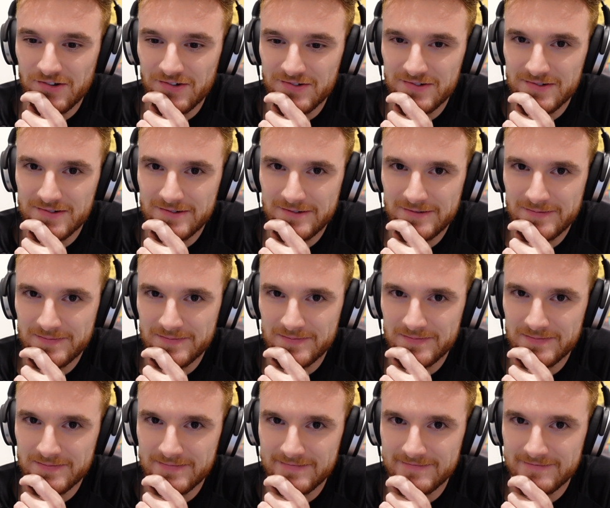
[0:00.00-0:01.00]

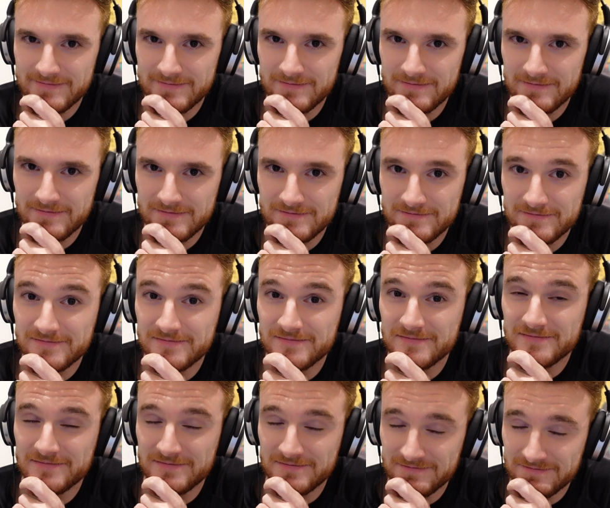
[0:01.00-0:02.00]

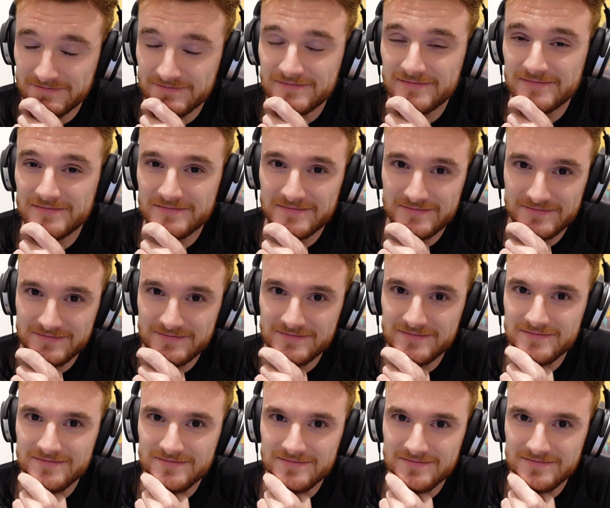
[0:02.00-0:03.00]

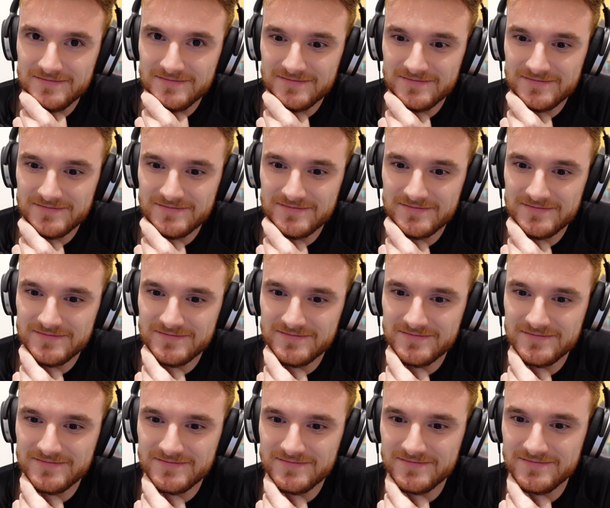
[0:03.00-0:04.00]

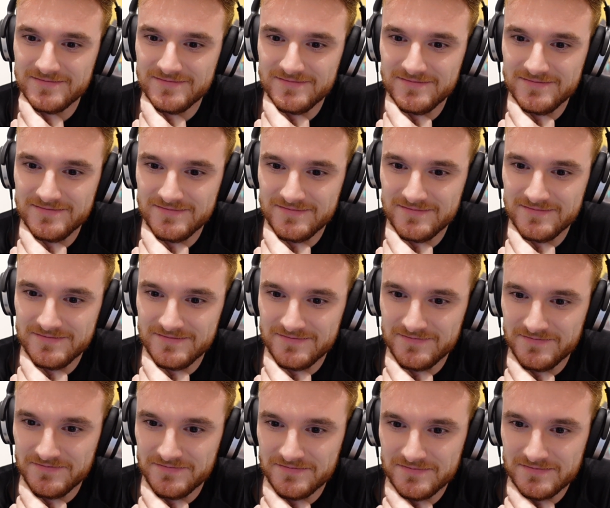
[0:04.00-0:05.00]

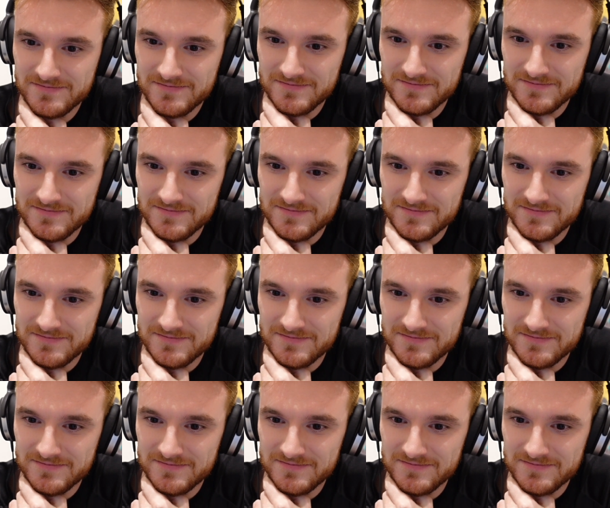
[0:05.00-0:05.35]
(not speaking)